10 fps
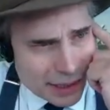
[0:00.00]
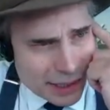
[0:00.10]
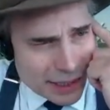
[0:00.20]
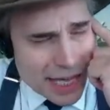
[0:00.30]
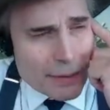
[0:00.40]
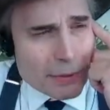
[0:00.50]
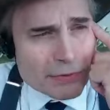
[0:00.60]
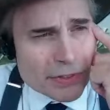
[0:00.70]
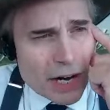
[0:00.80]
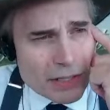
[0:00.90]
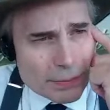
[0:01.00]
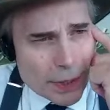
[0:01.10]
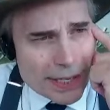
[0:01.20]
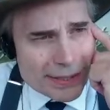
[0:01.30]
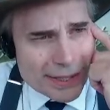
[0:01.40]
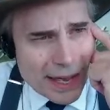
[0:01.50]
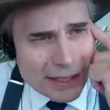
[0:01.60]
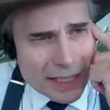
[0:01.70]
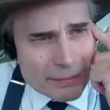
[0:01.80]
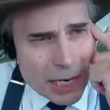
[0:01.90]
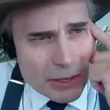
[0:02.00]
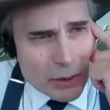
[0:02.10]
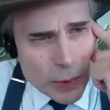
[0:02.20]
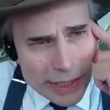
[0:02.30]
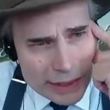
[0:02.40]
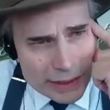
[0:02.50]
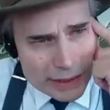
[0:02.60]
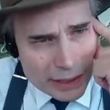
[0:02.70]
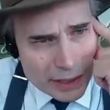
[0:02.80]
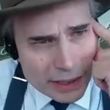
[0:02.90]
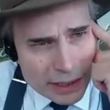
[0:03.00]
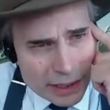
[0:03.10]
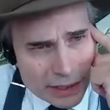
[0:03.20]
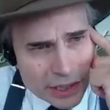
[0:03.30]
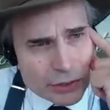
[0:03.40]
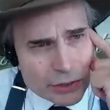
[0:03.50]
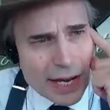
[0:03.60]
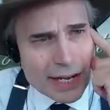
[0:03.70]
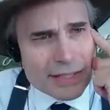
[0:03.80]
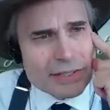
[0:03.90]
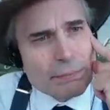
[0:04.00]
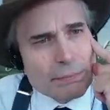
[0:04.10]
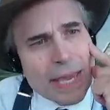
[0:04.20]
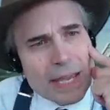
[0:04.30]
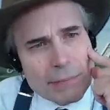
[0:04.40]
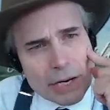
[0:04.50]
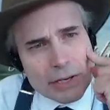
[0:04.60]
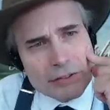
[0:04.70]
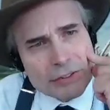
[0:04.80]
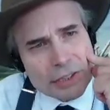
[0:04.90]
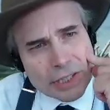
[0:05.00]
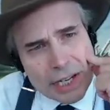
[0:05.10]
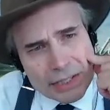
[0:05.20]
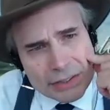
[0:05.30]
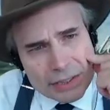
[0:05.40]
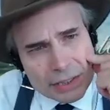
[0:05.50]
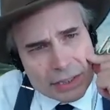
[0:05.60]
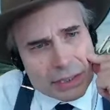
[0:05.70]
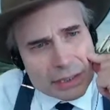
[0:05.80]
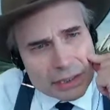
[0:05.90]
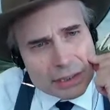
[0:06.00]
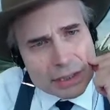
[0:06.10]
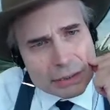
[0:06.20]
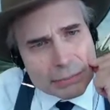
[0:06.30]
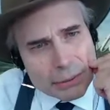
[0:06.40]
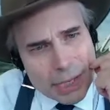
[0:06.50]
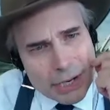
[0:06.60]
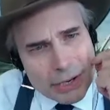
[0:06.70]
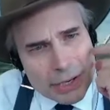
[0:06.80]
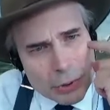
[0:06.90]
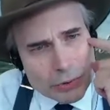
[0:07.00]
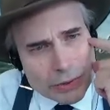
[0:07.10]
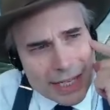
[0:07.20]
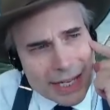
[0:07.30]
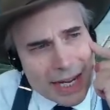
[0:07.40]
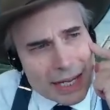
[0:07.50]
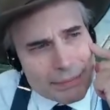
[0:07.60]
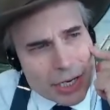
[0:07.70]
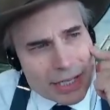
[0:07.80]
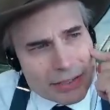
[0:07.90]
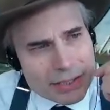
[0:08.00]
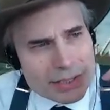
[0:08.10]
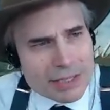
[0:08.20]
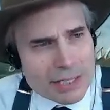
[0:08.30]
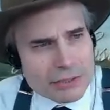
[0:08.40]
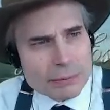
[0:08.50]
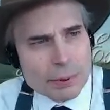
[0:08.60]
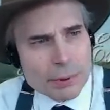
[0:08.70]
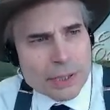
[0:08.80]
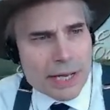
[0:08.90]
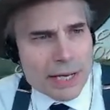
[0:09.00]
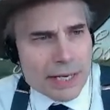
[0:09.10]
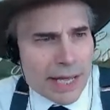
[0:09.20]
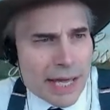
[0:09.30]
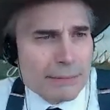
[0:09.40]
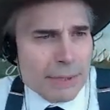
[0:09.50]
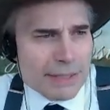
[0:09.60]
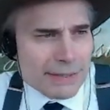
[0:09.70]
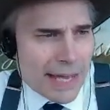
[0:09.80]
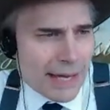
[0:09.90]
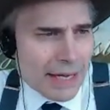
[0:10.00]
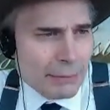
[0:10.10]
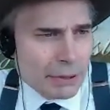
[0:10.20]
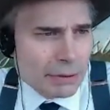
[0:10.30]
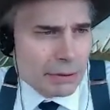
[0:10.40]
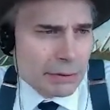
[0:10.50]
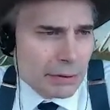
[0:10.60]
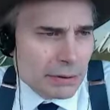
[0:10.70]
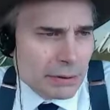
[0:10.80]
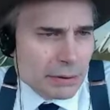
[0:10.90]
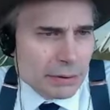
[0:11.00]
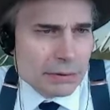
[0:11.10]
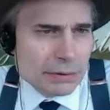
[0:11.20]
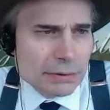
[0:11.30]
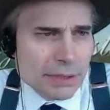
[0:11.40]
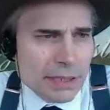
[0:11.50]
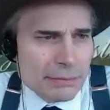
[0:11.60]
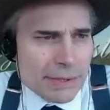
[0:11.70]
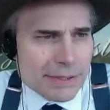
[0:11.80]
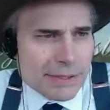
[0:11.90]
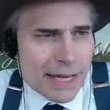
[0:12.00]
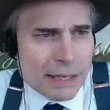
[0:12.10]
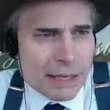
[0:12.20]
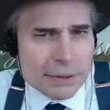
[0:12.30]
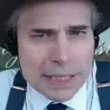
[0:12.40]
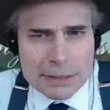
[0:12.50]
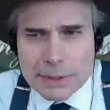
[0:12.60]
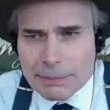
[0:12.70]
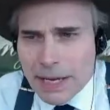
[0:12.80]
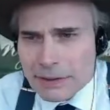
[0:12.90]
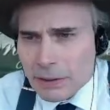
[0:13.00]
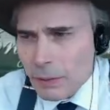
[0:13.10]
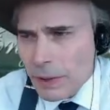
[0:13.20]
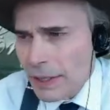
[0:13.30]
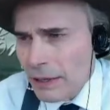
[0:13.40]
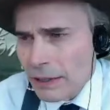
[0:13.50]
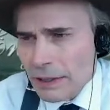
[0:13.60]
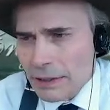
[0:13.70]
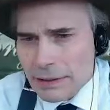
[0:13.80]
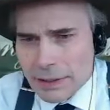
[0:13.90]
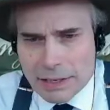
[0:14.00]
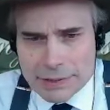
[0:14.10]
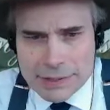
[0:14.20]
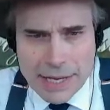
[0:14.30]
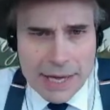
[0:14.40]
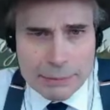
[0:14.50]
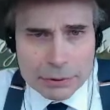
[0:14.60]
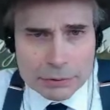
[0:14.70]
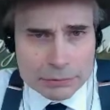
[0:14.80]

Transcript: A game of darts breaks out and Mary wins. She tries to pay Mary for lunch, but Mary won't take any money. She says she'll put it on Edmund's tab. Edmund's tab. Edmund passed away. How can he still have a tab?